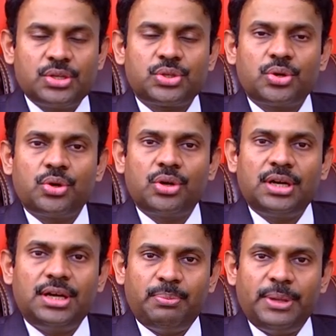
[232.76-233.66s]

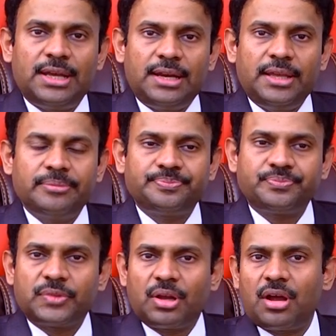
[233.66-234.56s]
So, typically
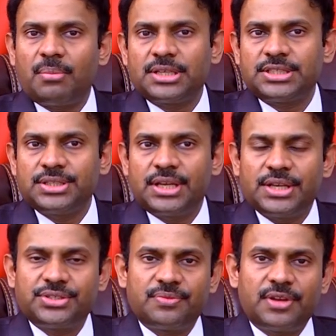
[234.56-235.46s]
the commonest
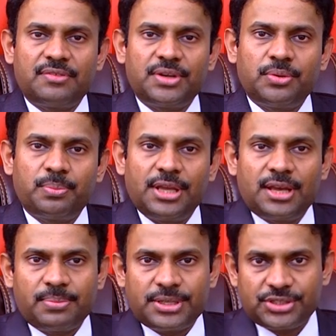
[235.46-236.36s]
indication where we do
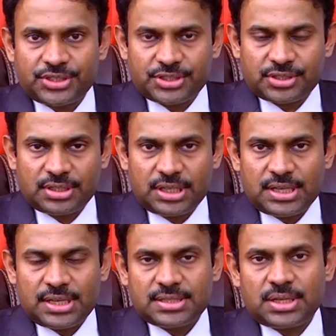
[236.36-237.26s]
PRP injection
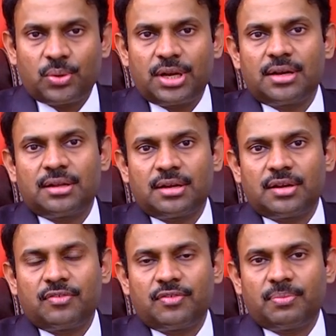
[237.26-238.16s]
is a rotator
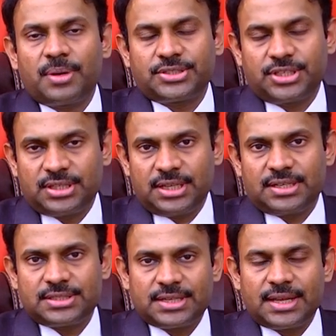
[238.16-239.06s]
cuff partial
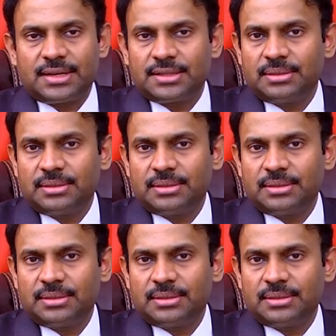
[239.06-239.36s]
thickness tear.